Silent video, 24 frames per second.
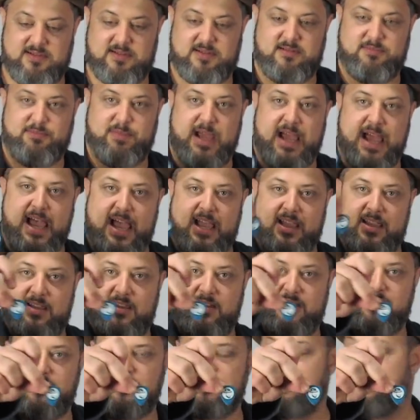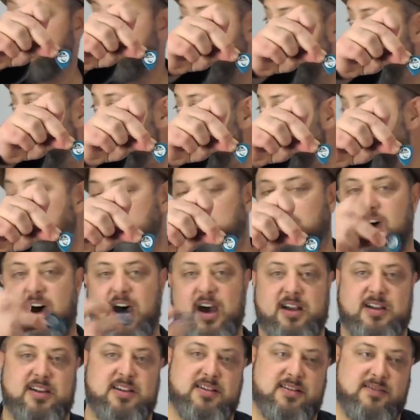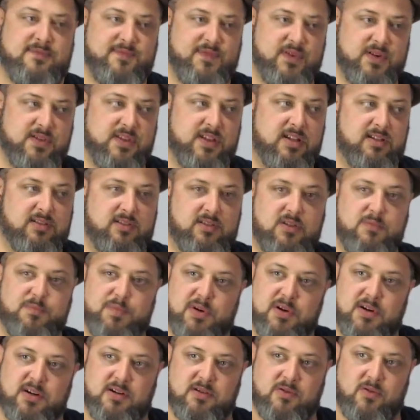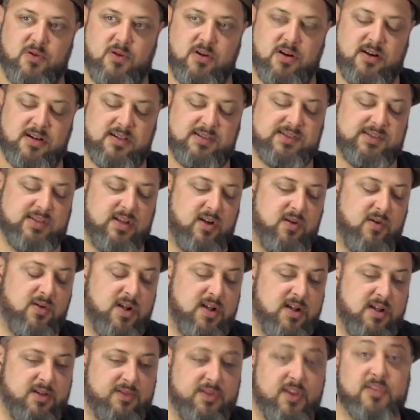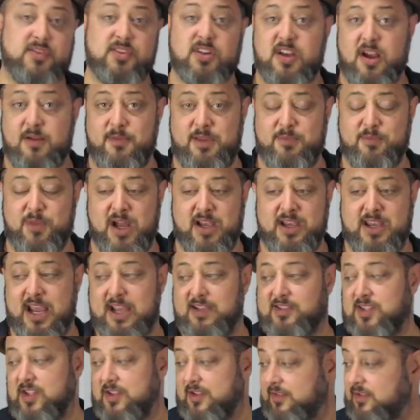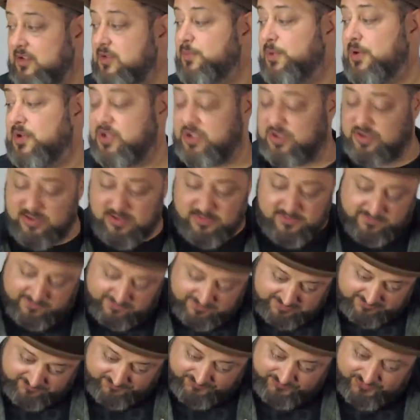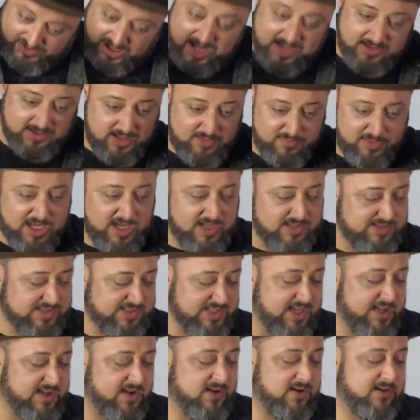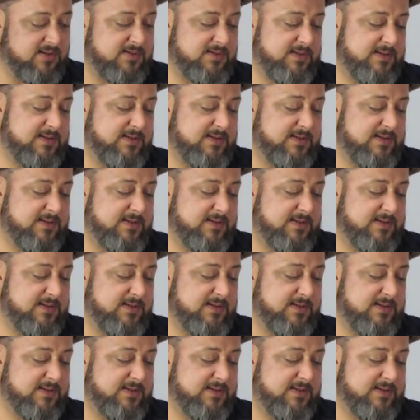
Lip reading: back in stock for the looper orders. So those are coming Monday. So the loopers should finally be on sale